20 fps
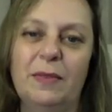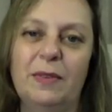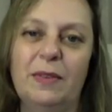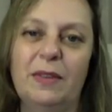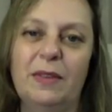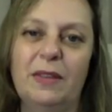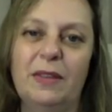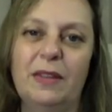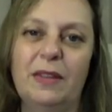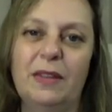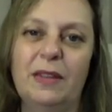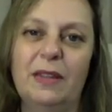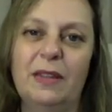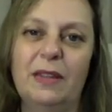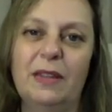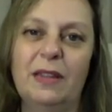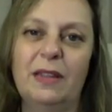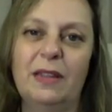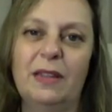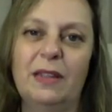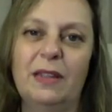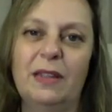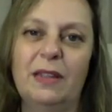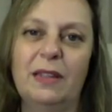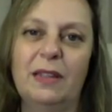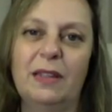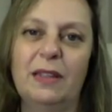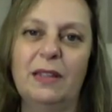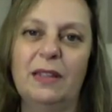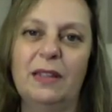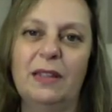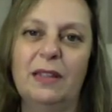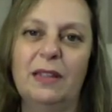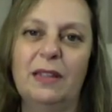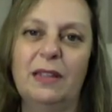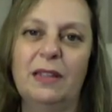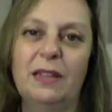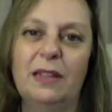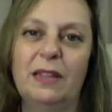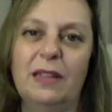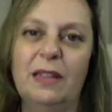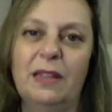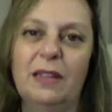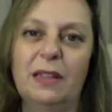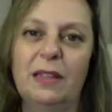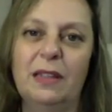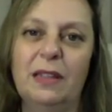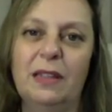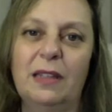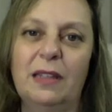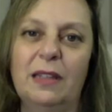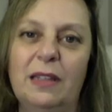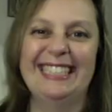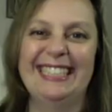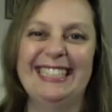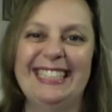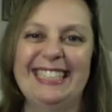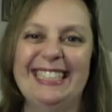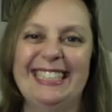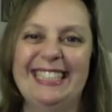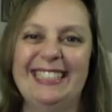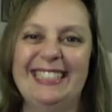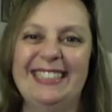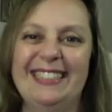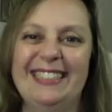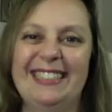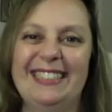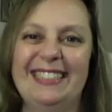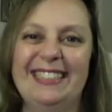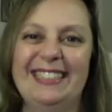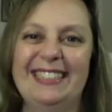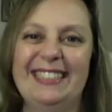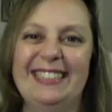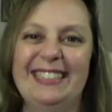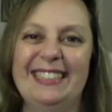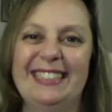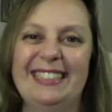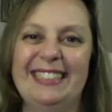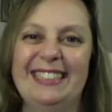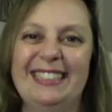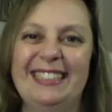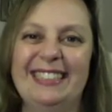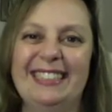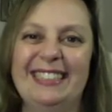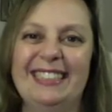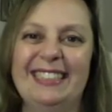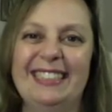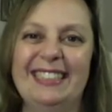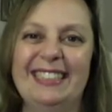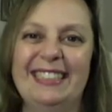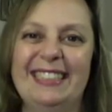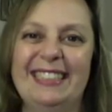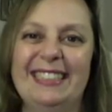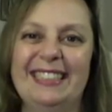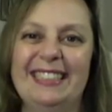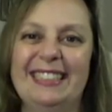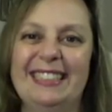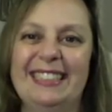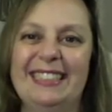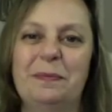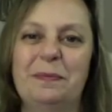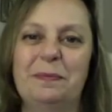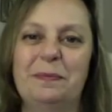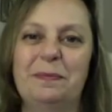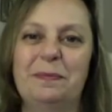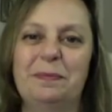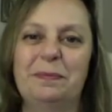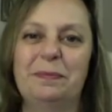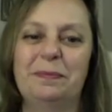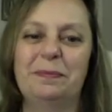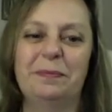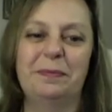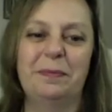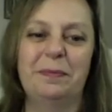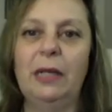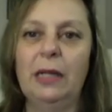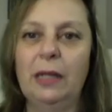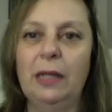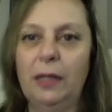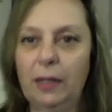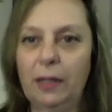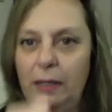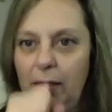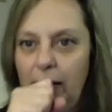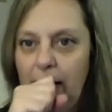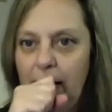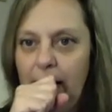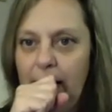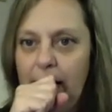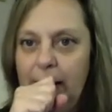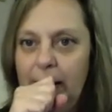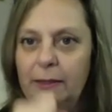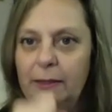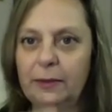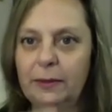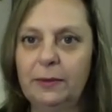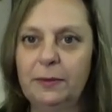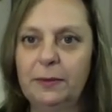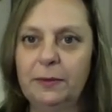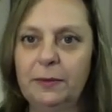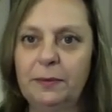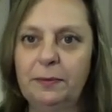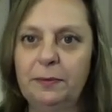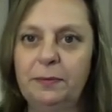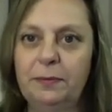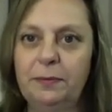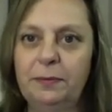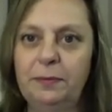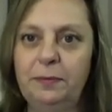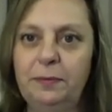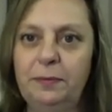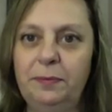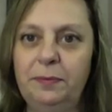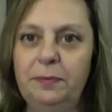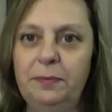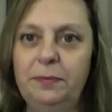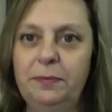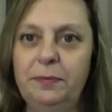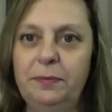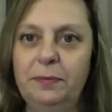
(silent)